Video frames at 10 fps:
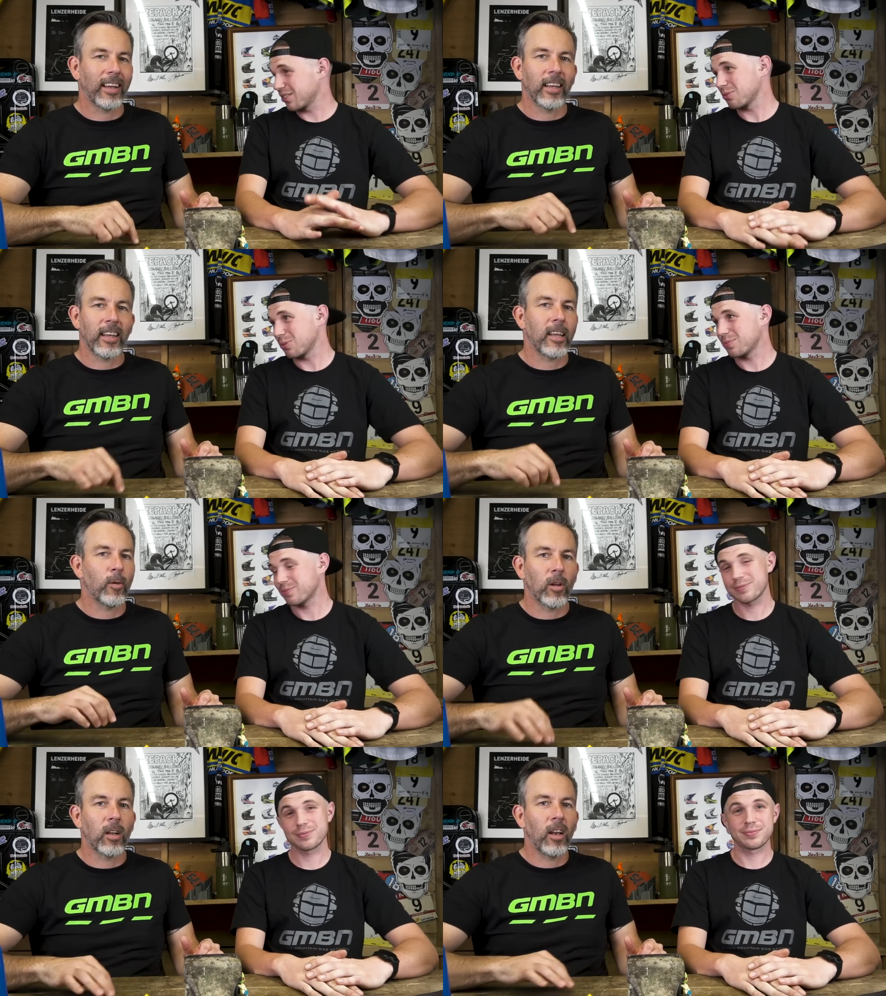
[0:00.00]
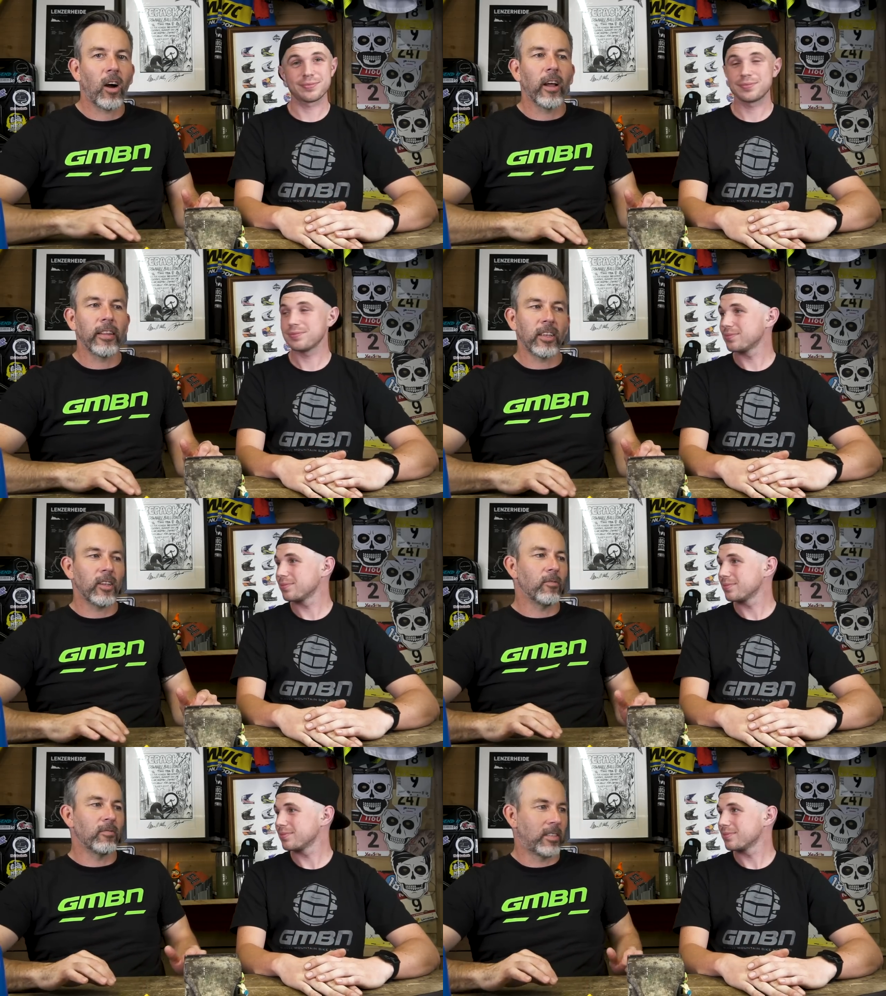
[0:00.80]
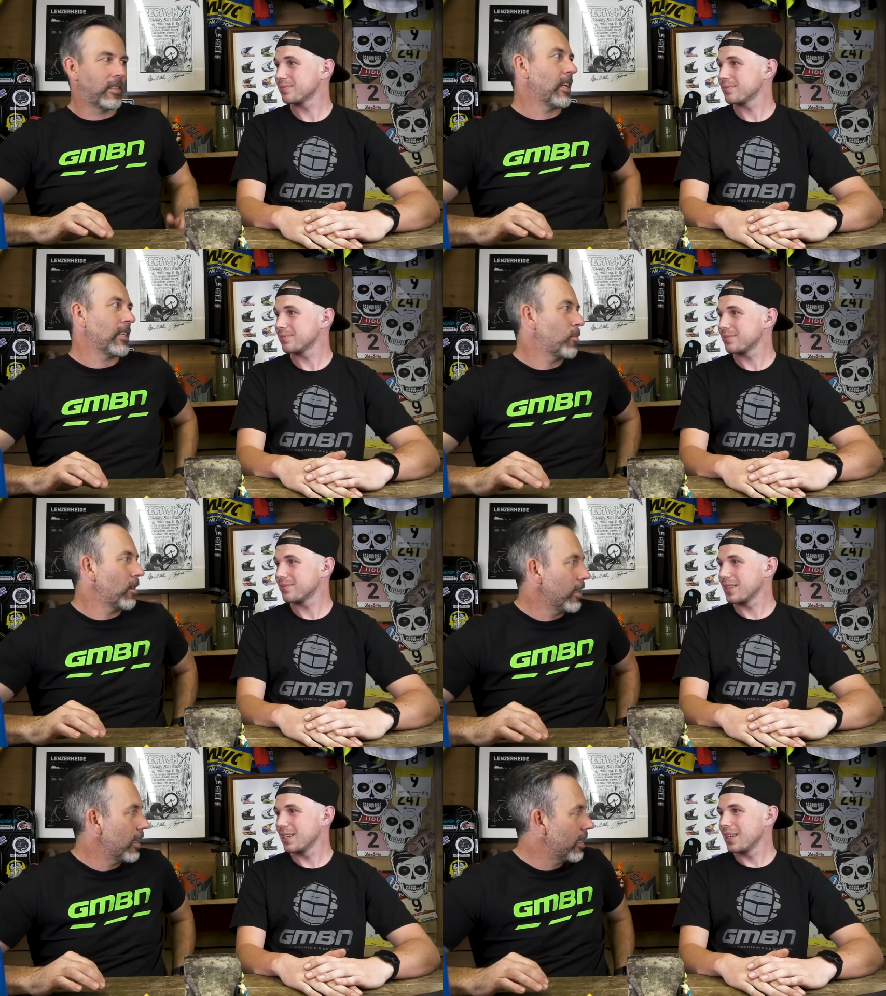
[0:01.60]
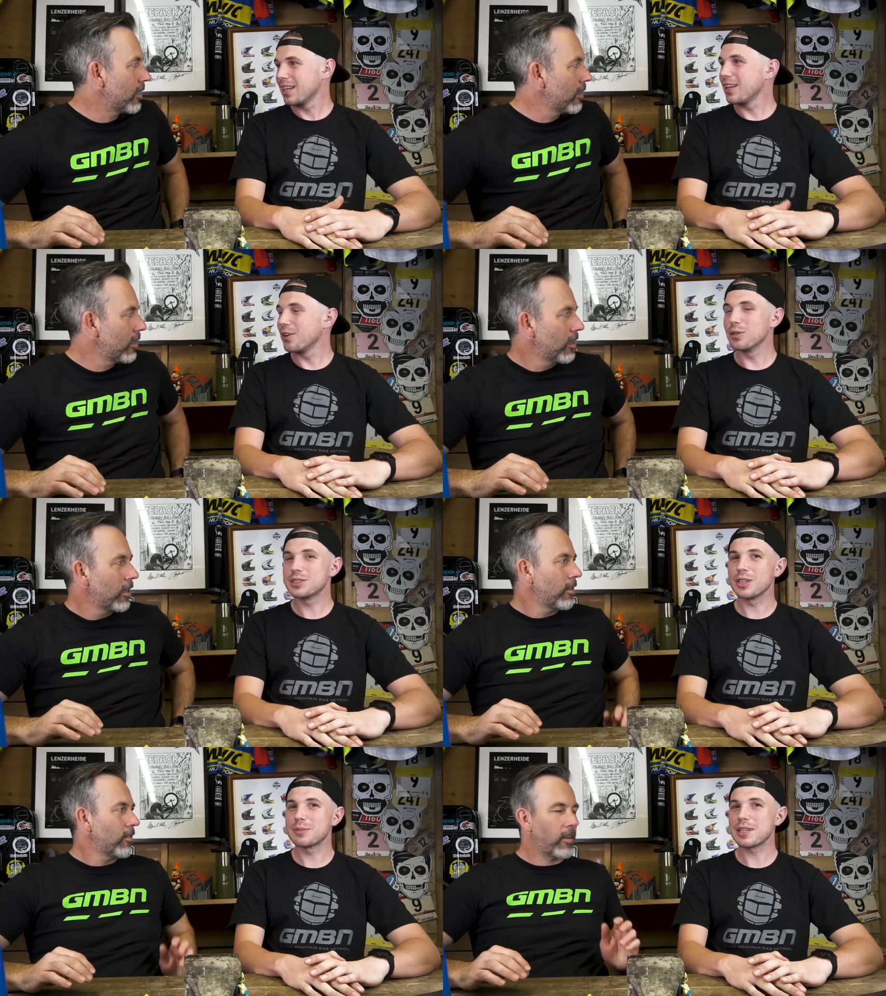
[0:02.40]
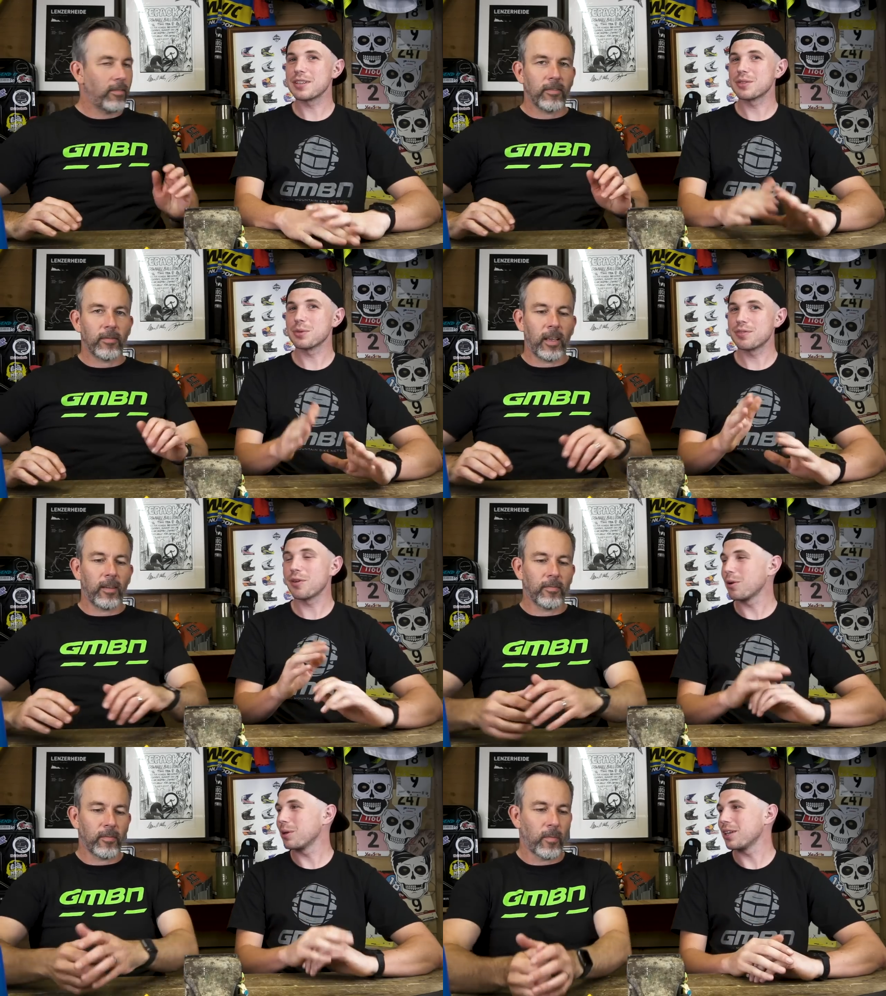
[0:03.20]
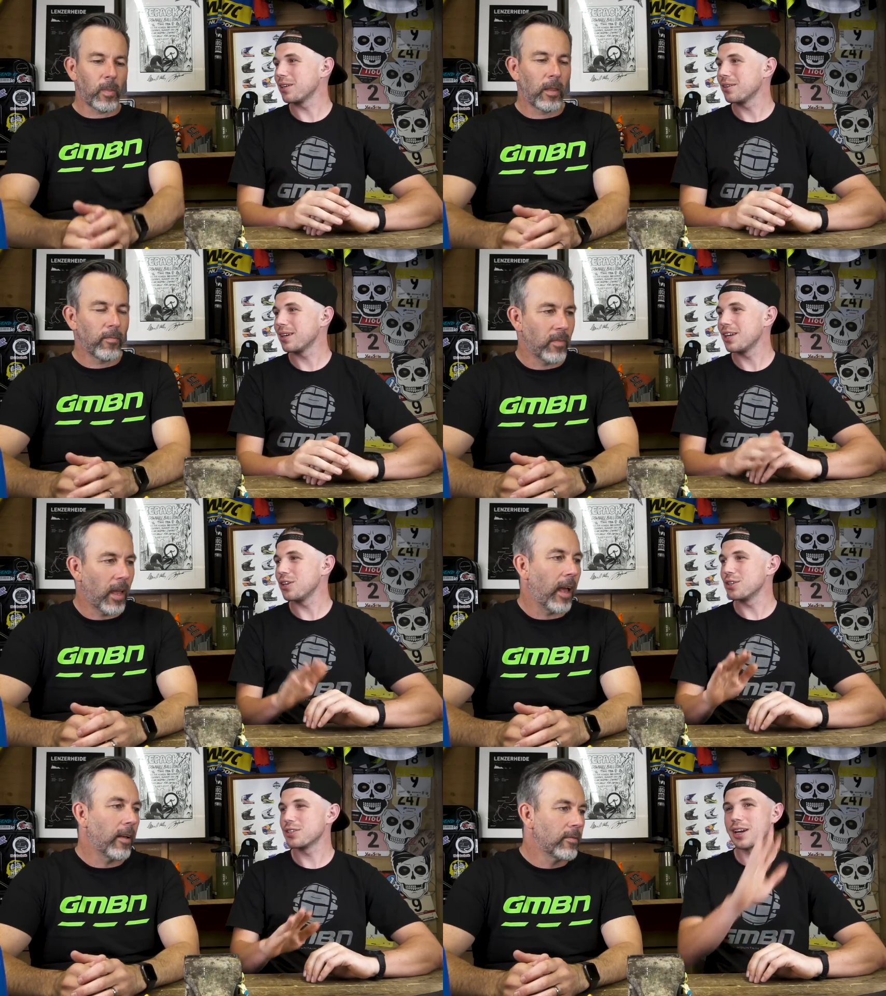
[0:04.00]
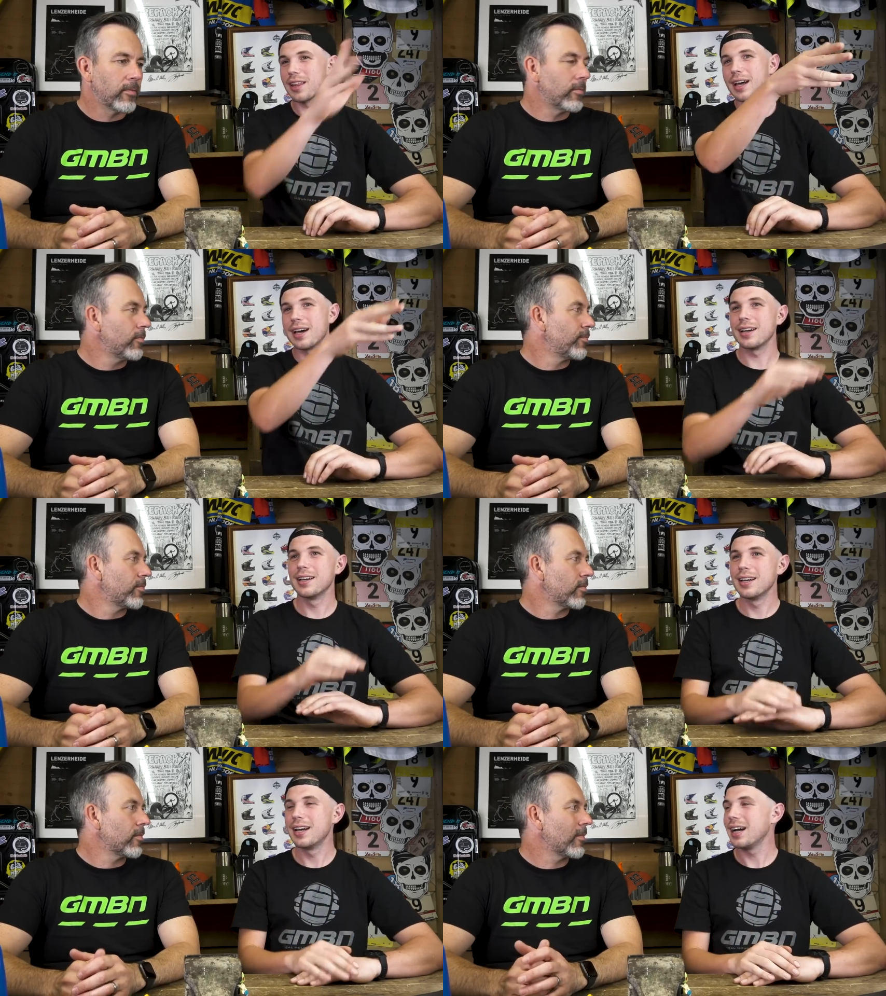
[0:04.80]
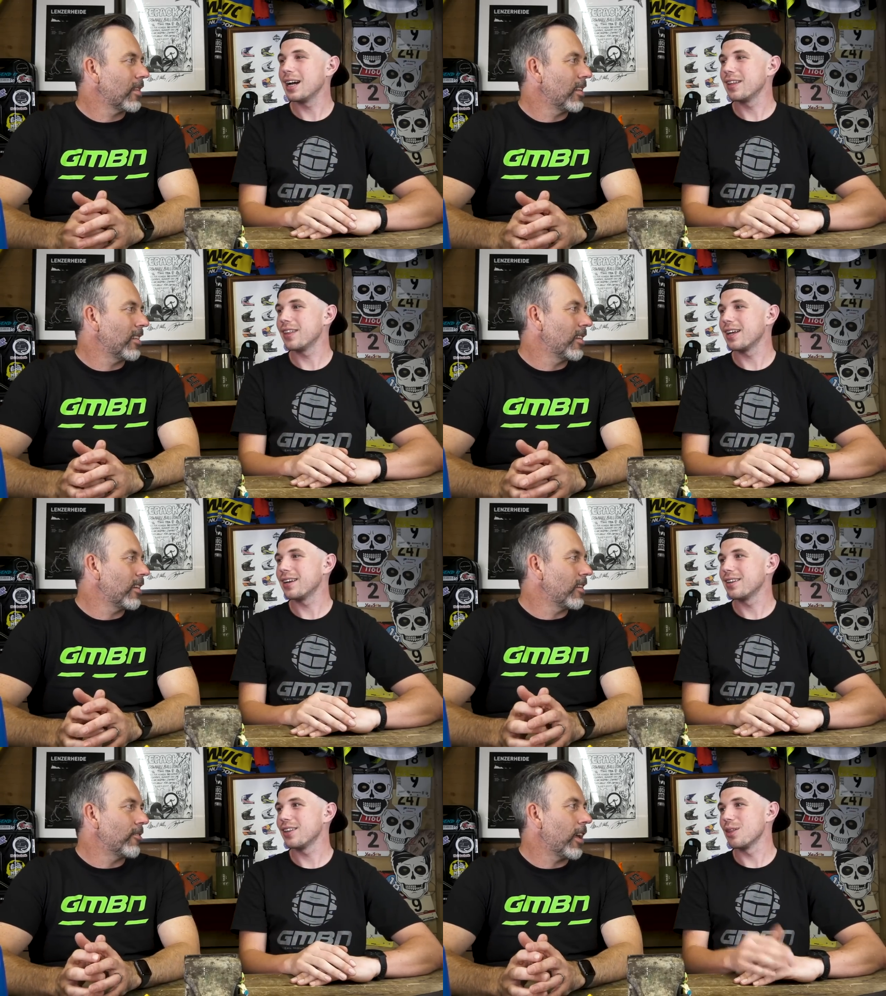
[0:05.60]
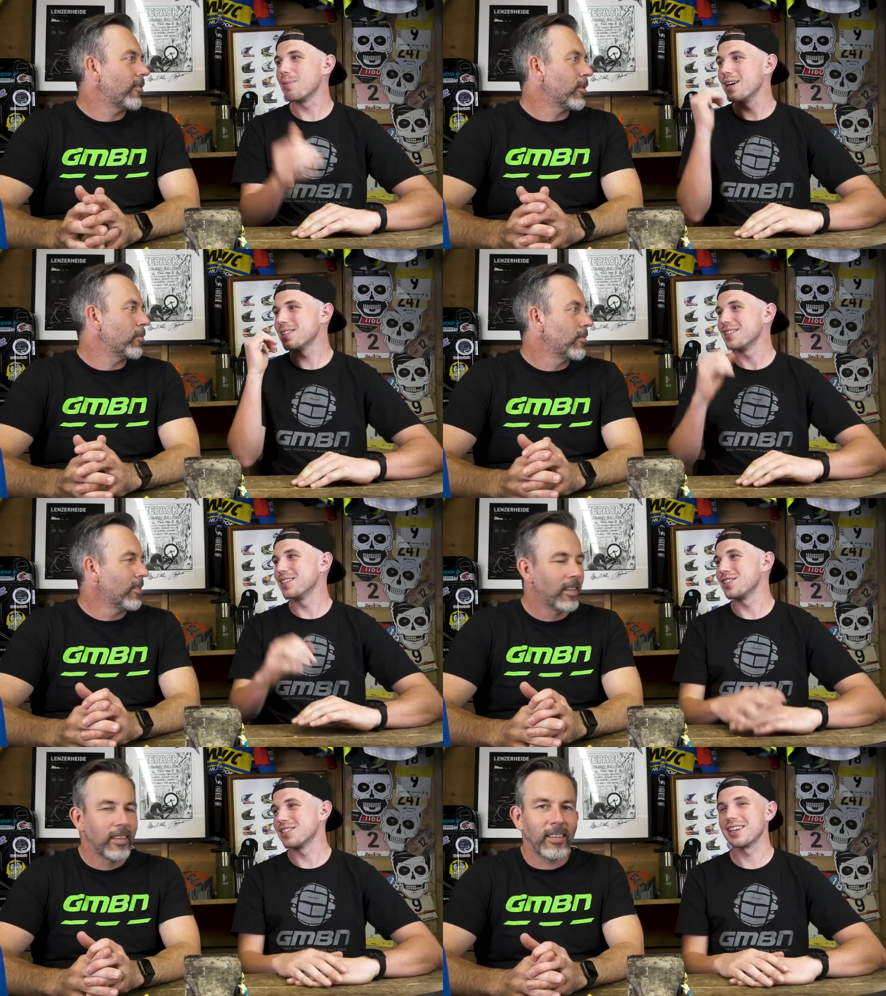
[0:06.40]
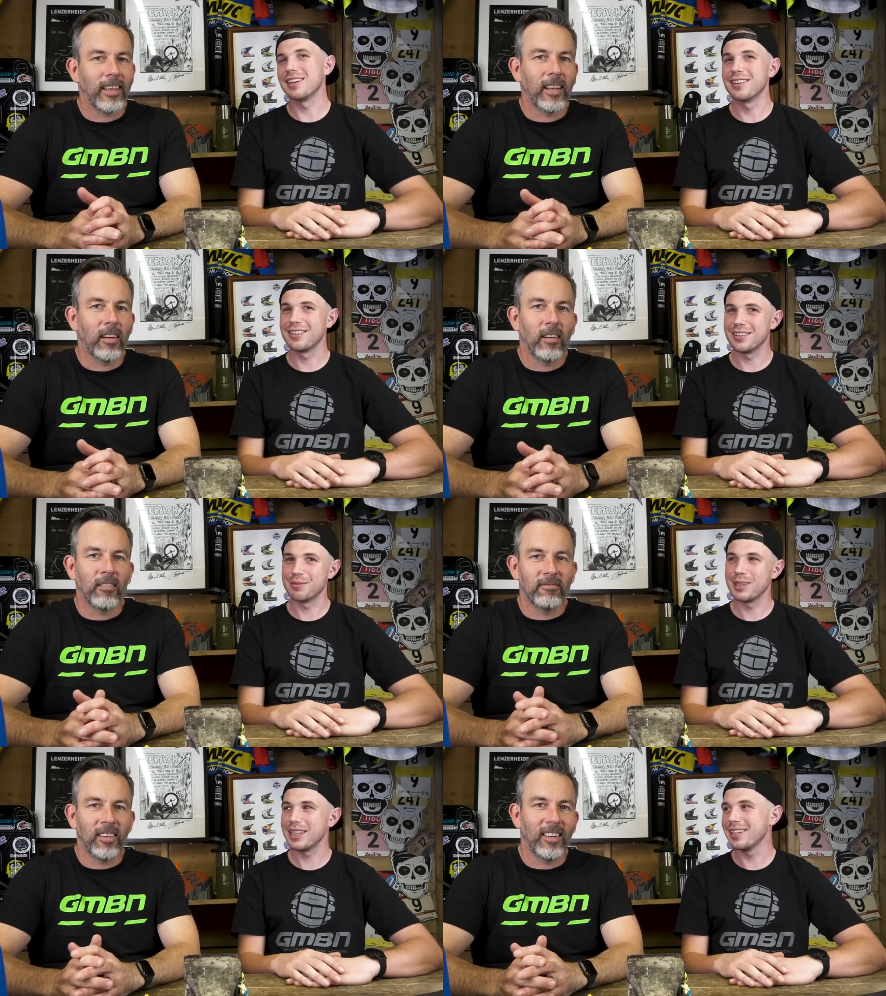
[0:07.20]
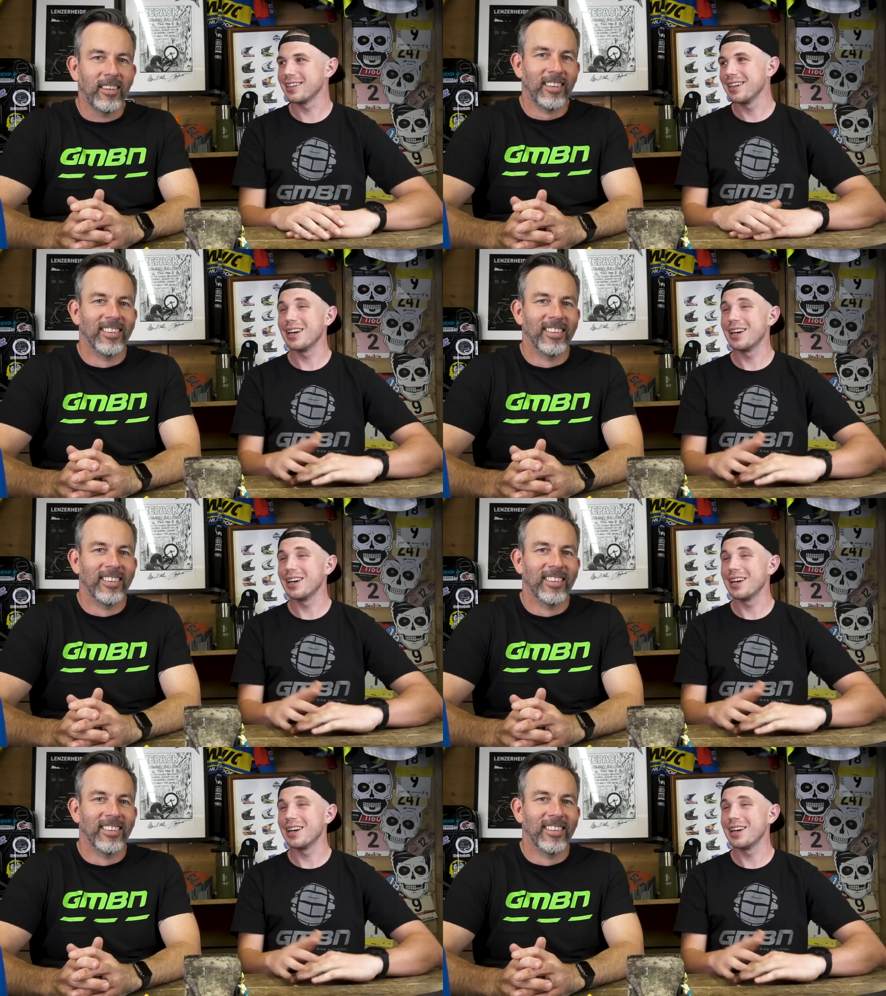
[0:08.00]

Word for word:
Speaker 1: and can get you on a line that you desperately need.
Speaker 2: And also, especially if someone's yeah. following you and you just go like that, and then and the other person is just like, yeah. oh, oh, man, no.